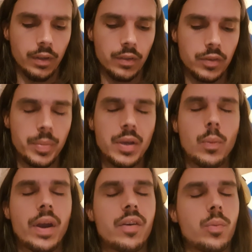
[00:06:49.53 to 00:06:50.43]
to be
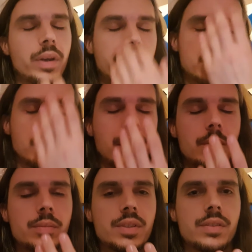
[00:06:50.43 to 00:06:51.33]
aware of what it is that
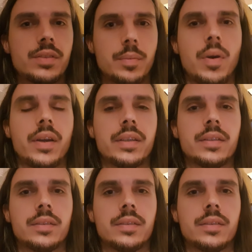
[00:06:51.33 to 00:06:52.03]
comes to mind.